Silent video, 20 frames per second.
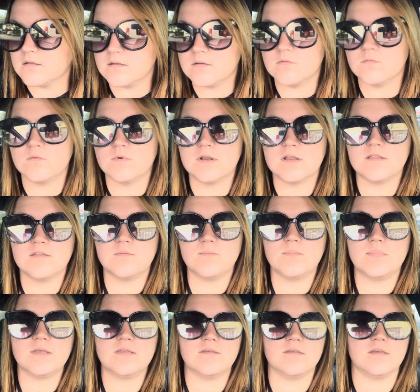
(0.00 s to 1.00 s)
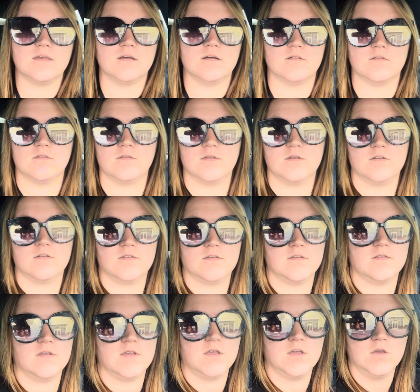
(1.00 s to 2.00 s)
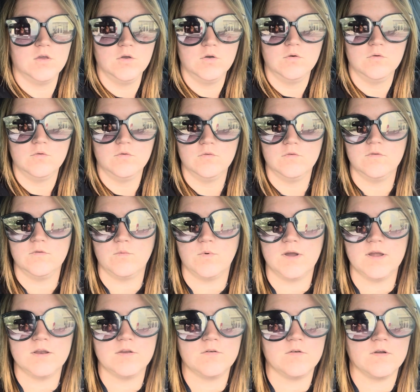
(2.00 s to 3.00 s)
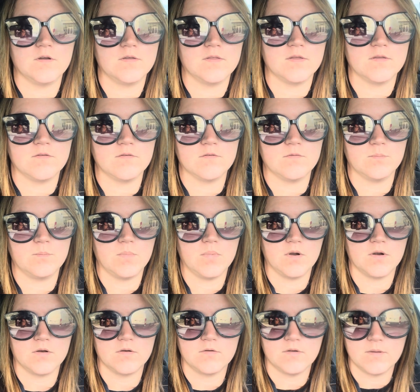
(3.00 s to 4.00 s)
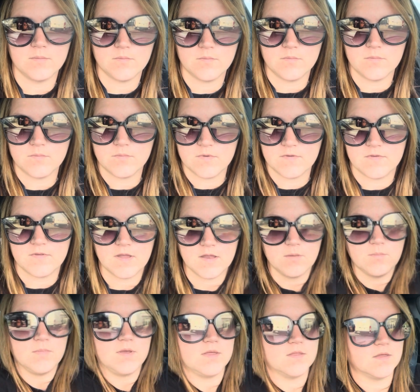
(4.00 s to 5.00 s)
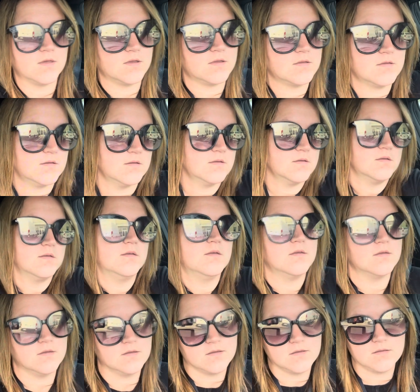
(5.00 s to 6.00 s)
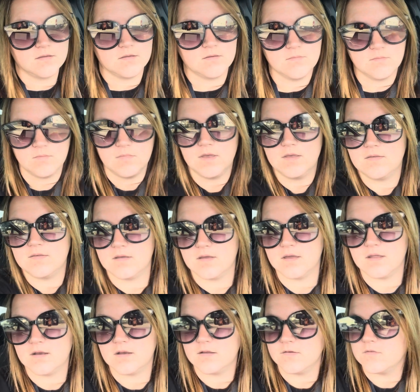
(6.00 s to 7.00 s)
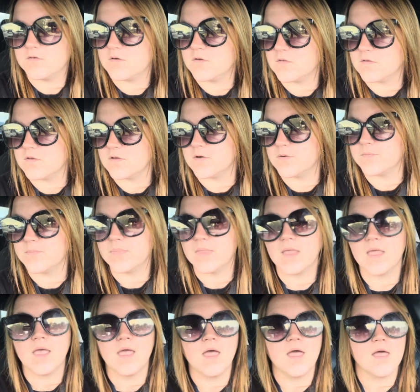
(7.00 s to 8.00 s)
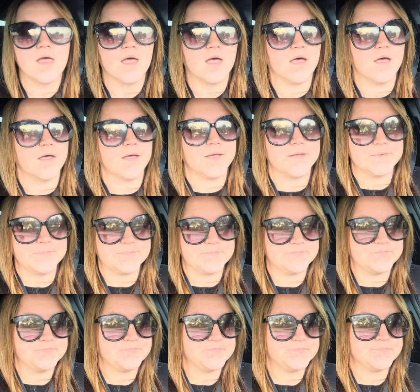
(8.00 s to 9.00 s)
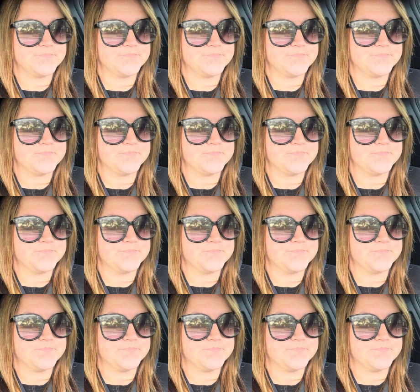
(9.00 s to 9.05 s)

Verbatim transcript: when it's busy, also there's this huge white truck that's parked right beside me that makes it kind of difficult too. Um,